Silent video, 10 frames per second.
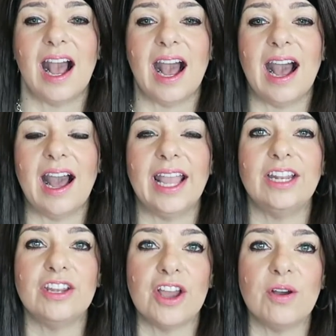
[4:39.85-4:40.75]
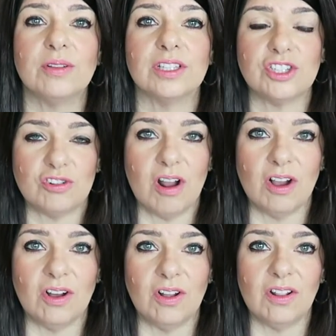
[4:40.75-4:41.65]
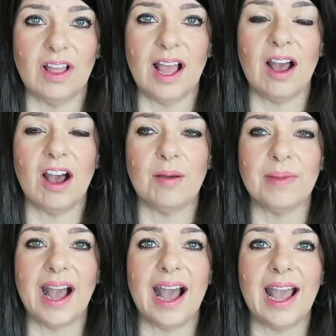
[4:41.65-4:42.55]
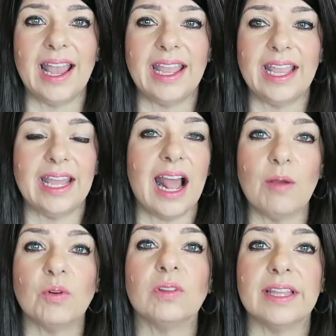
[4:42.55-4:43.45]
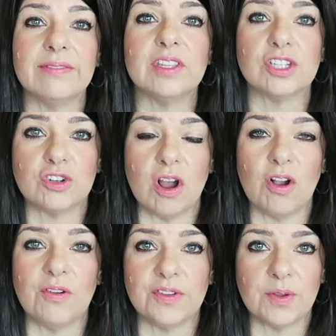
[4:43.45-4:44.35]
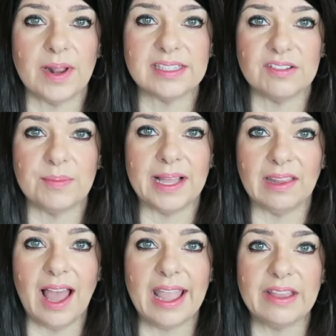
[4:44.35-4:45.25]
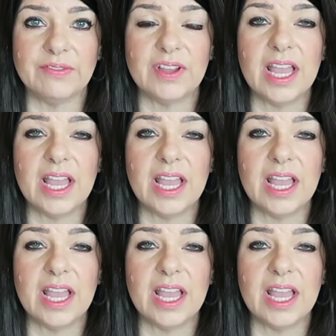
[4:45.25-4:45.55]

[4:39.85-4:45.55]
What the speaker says: I know the struggle. I will live the struggle for the rest of my life.